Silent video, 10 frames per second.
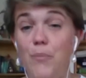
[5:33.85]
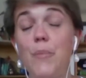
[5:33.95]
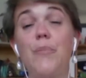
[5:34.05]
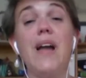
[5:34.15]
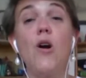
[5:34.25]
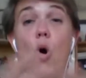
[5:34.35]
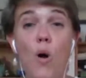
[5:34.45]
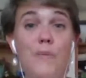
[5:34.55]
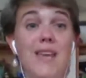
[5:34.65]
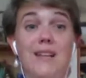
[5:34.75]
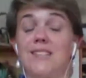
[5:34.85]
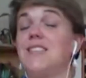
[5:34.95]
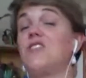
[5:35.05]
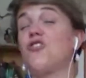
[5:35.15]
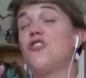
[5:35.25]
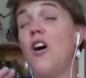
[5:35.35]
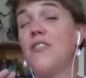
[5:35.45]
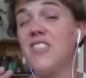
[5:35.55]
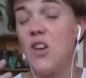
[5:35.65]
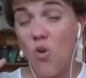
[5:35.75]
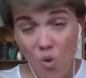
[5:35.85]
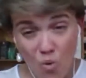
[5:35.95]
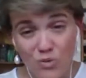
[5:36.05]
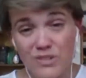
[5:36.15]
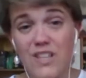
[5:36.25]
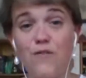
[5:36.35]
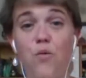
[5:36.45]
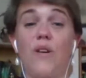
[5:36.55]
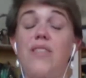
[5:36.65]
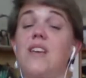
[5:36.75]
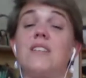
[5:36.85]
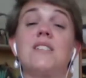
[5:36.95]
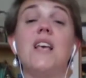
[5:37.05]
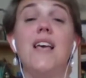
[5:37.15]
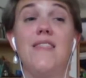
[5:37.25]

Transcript: But by all means, these are not the only 4 things